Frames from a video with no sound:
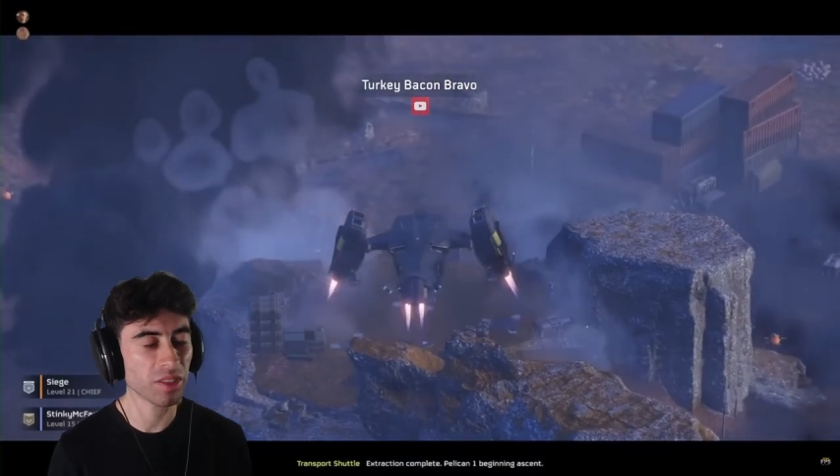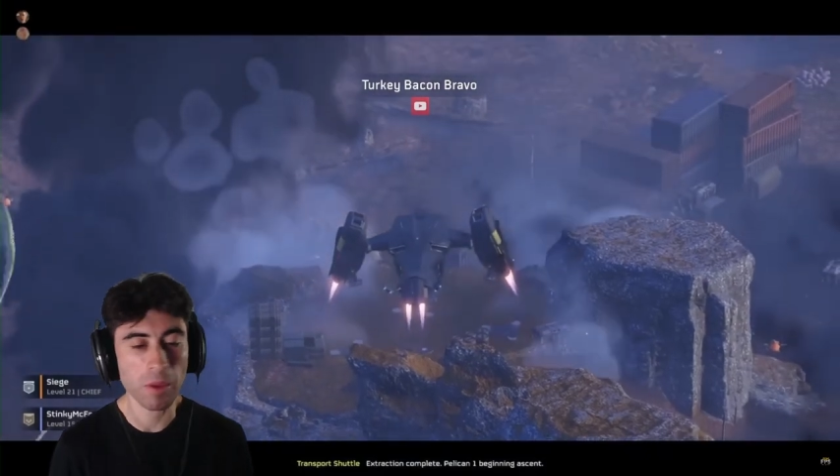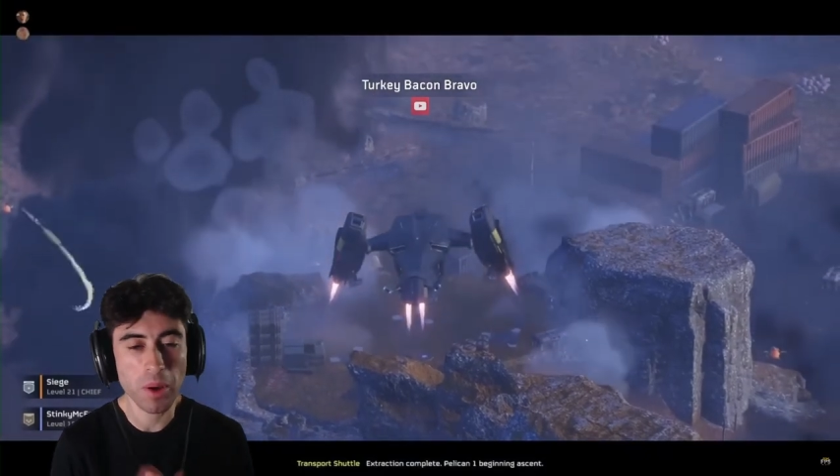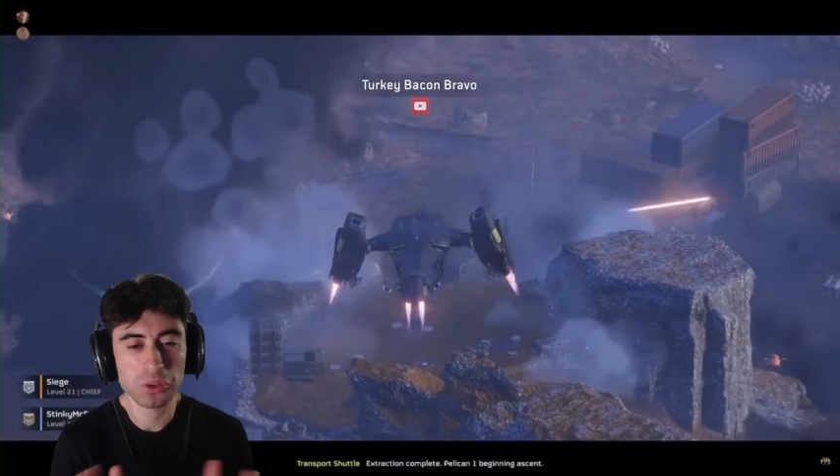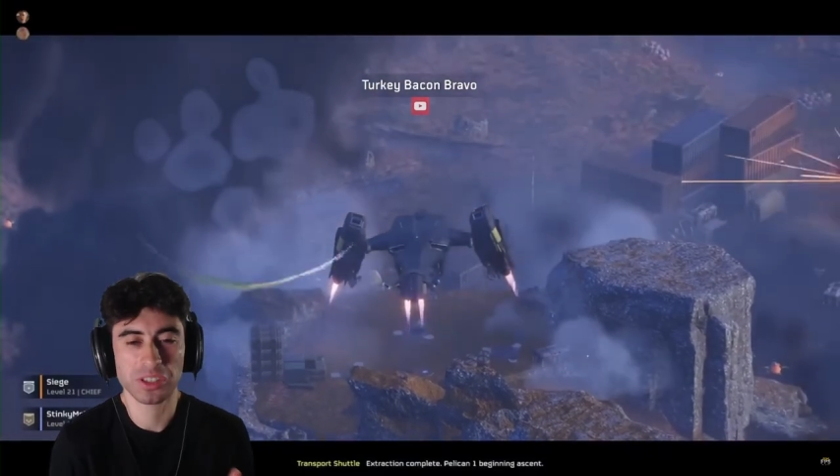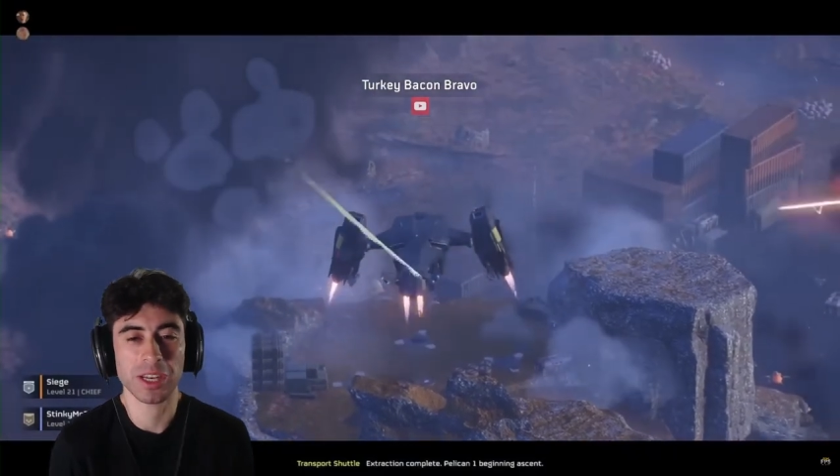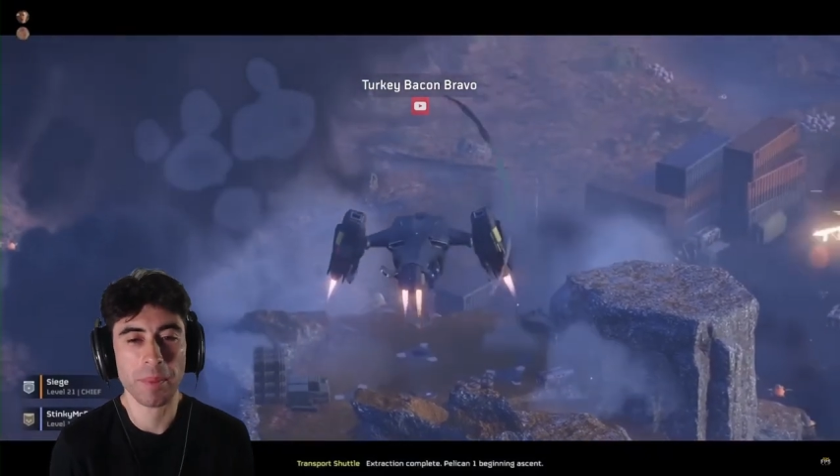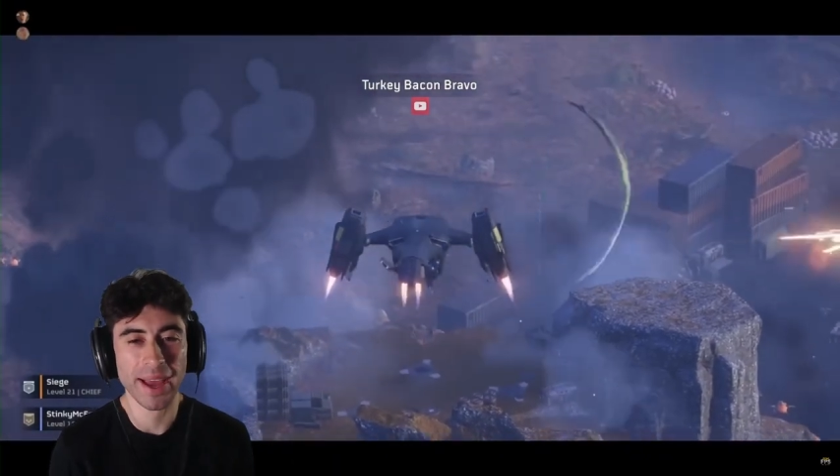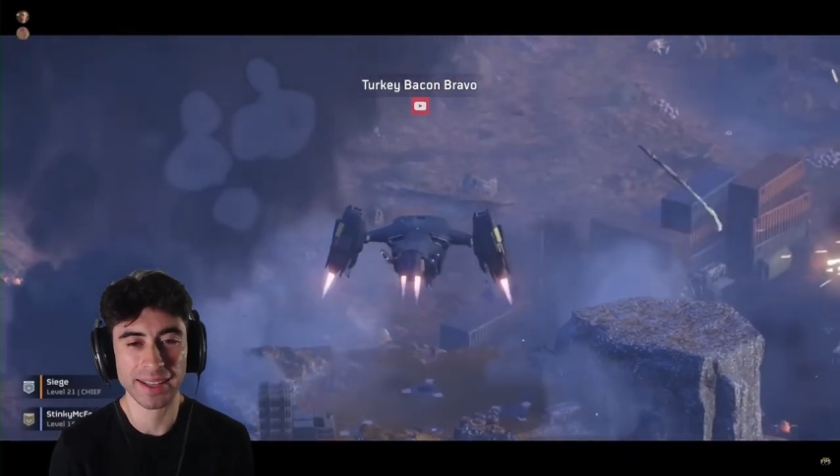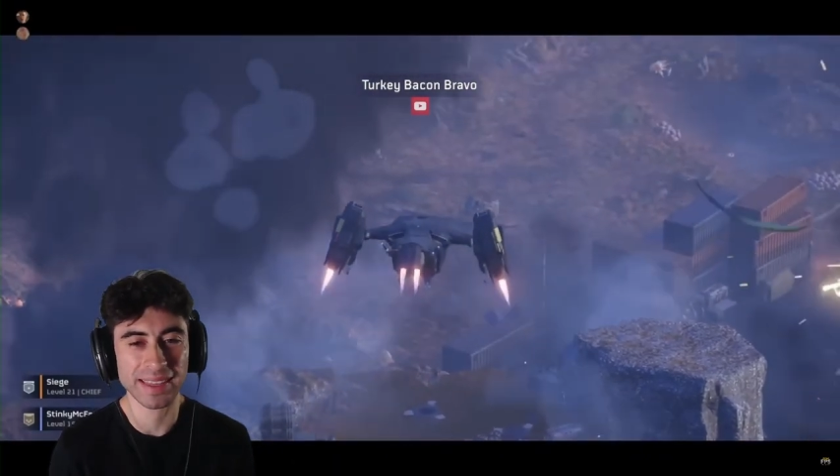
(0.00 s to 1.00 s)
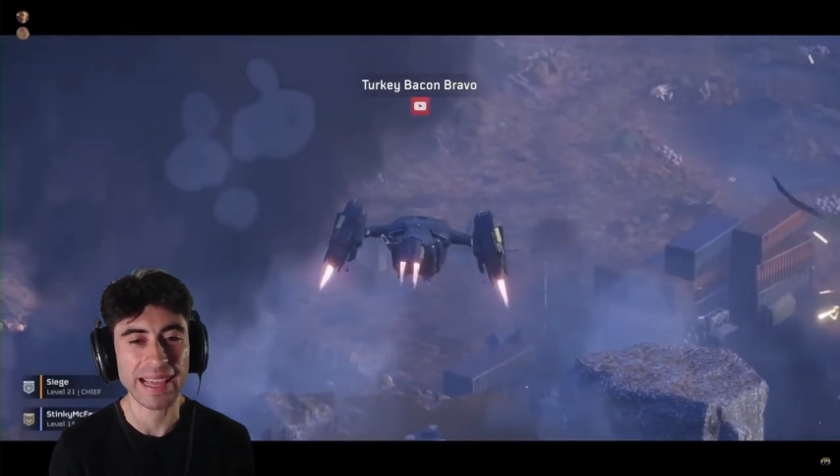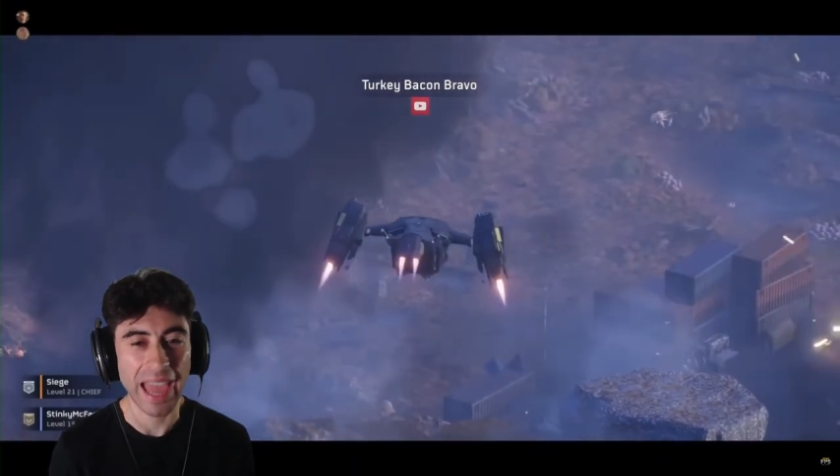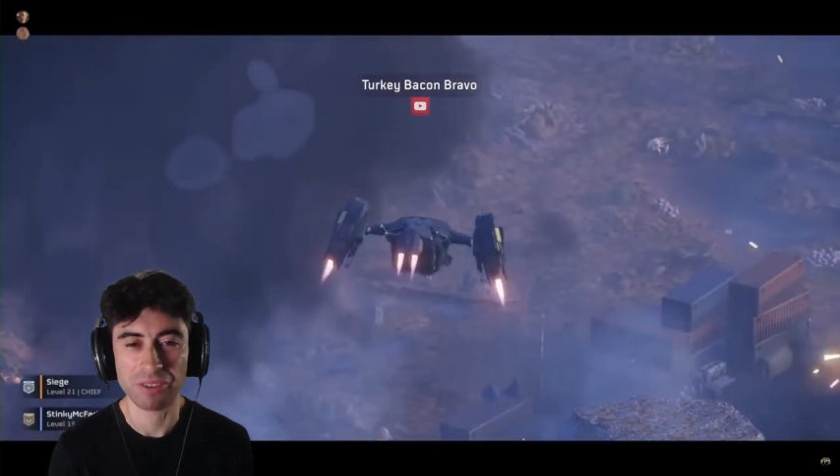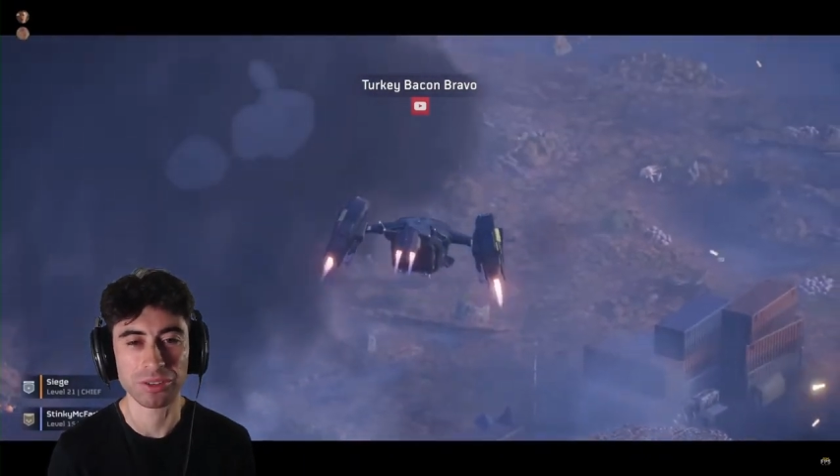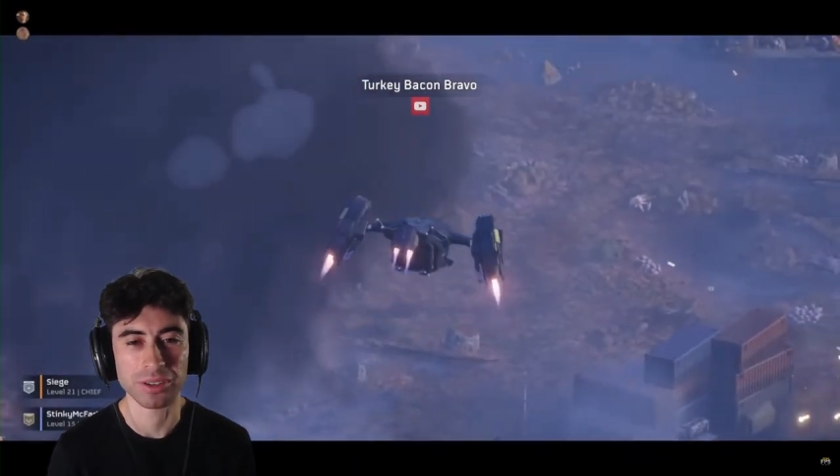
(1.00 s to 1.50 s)
the most cinematic thing
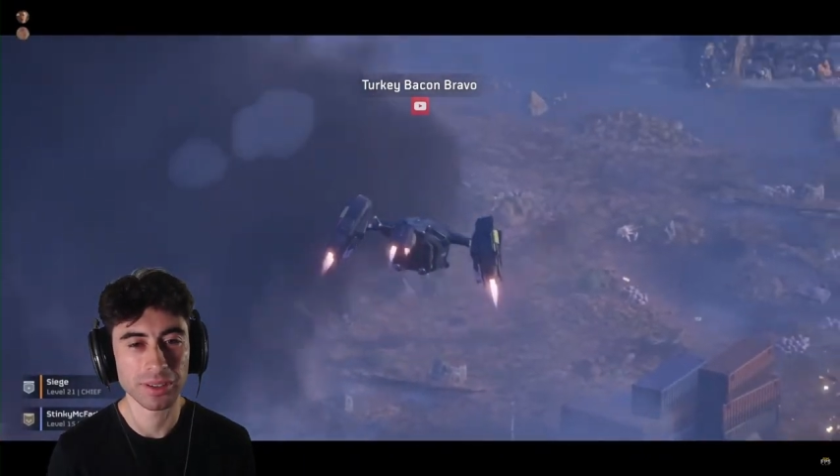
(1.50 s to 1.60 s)
ever.